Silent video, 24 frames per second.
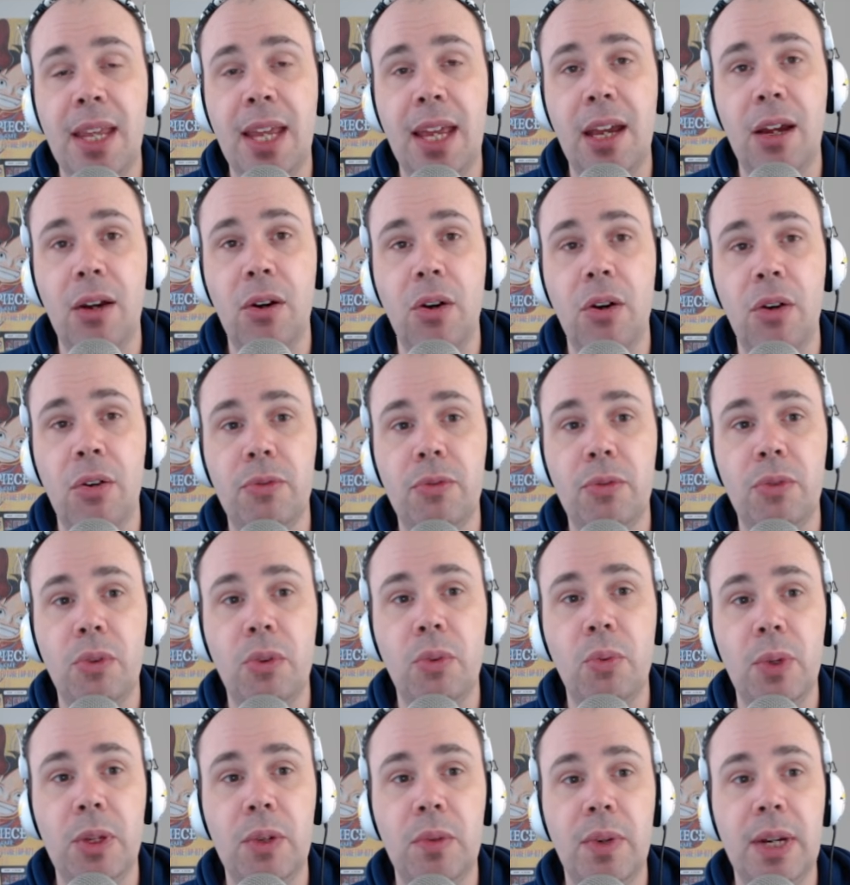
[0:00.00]
our overall
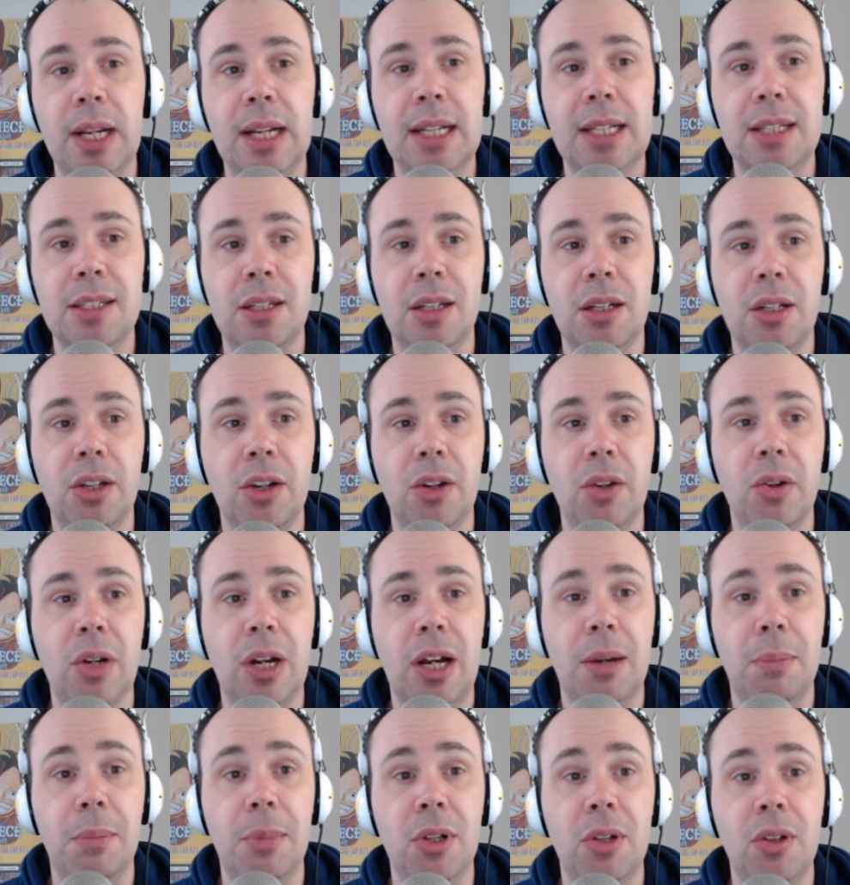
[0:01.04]
win rate is going to go
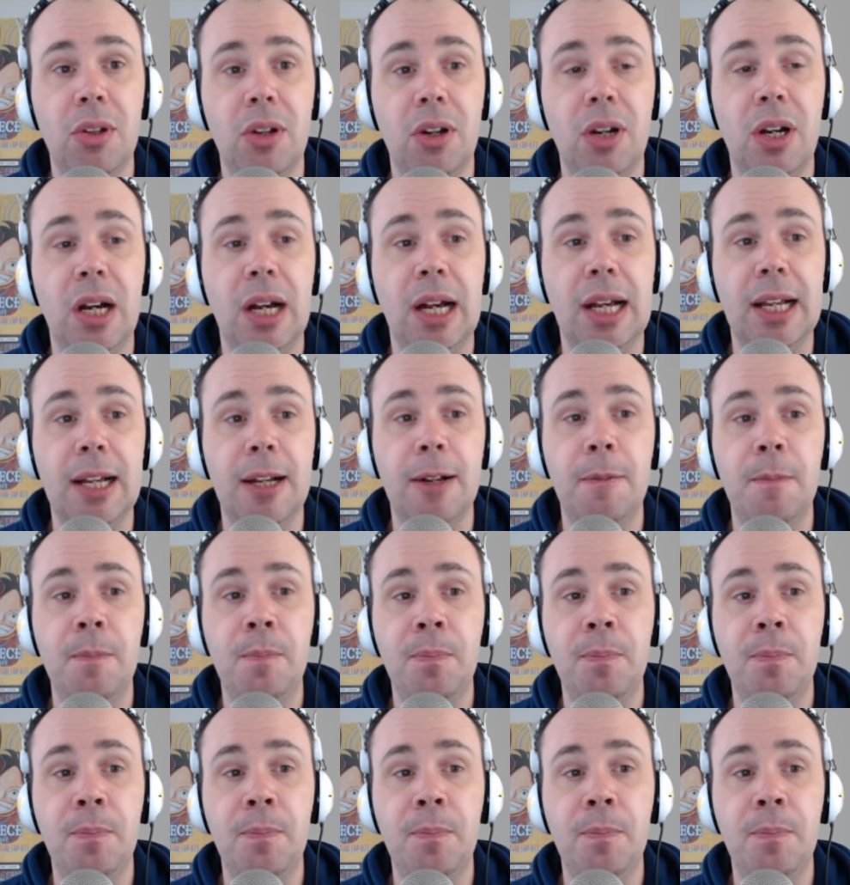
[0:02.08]
up a lot higher.